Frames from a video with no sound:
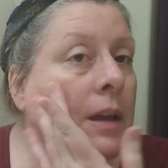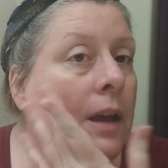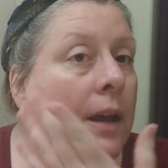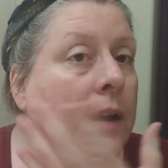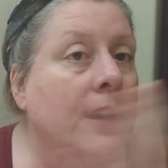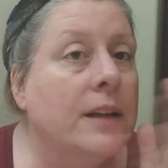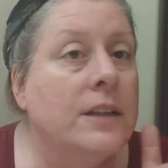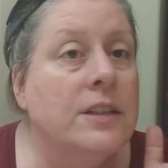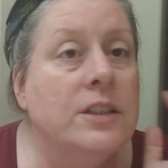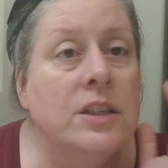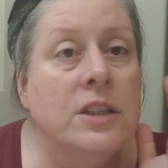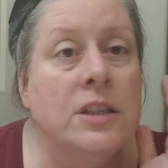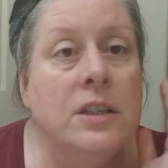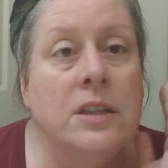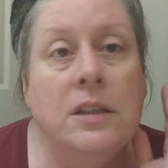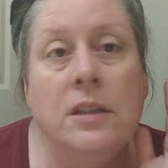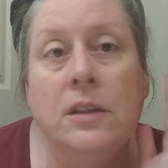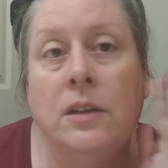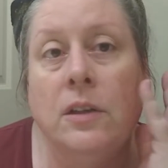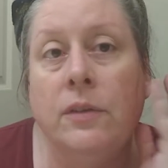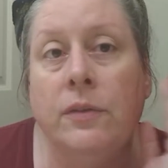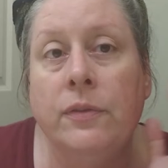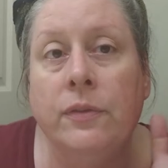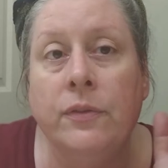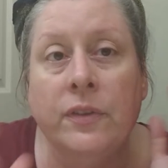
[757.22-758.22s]
I can
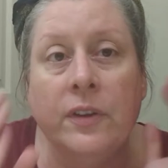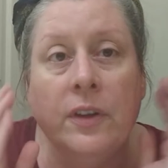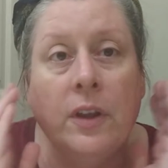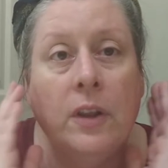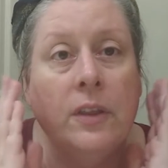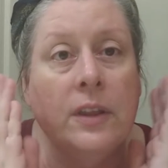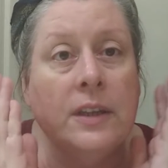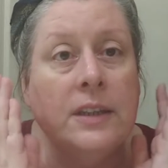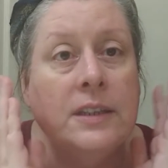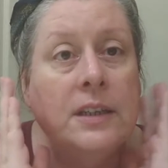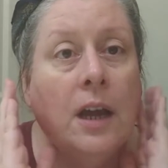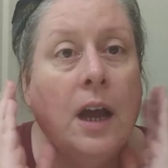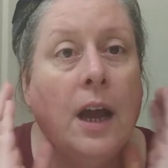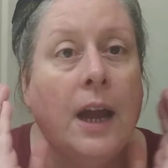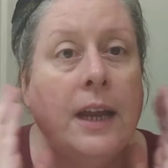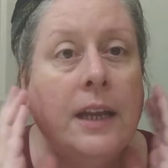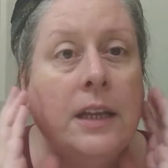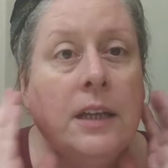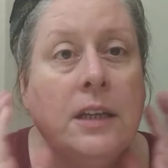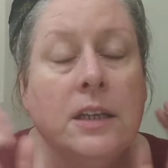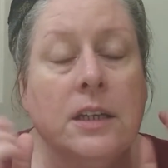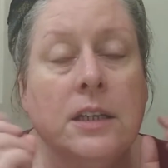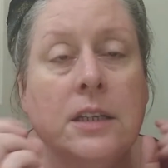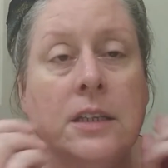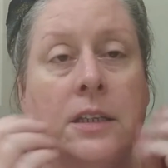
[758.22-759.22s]
still feel the
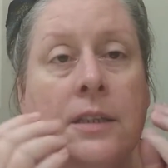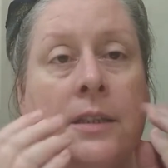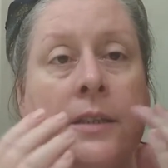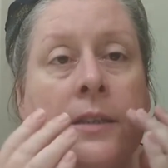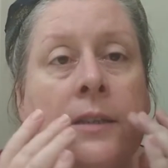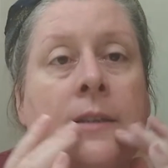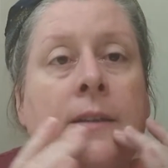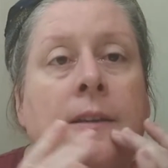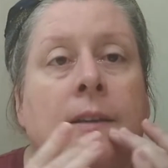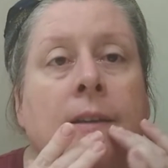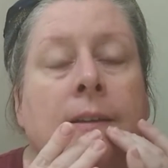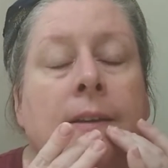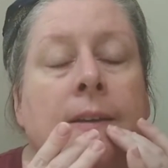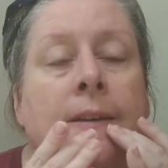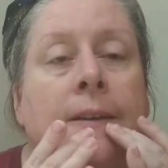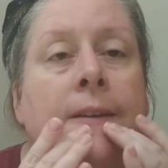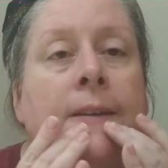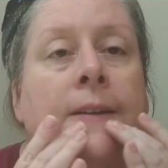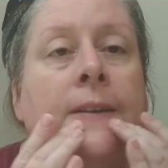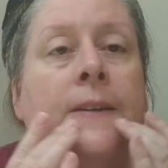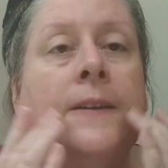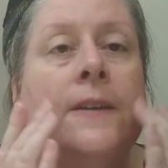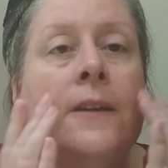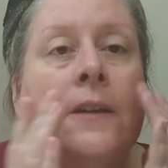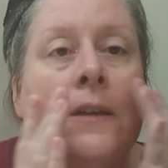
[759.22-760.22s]
tightness
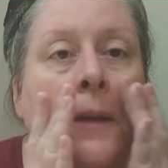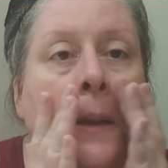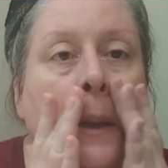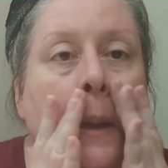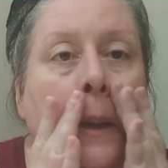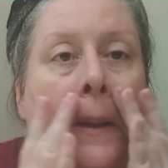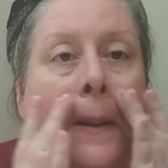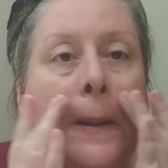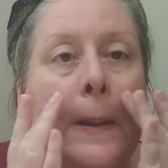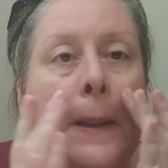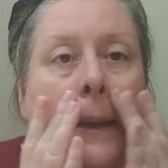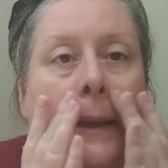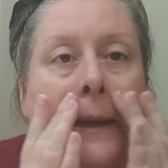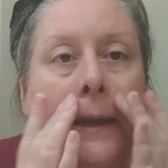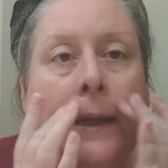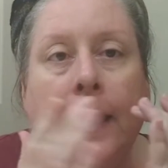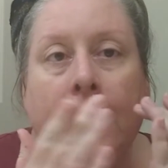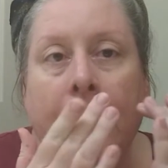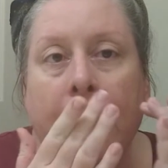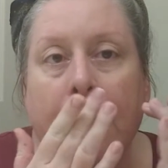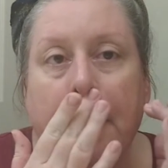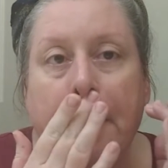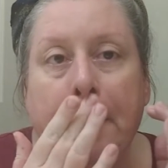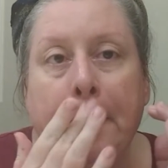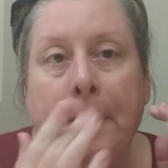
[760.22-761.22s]
that
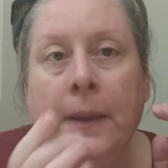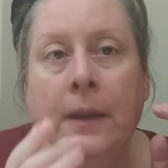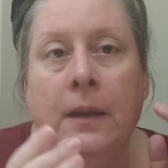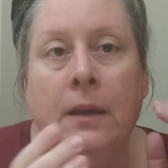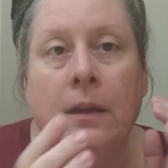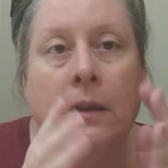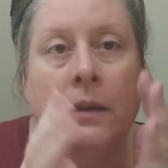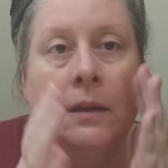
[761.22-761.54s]
came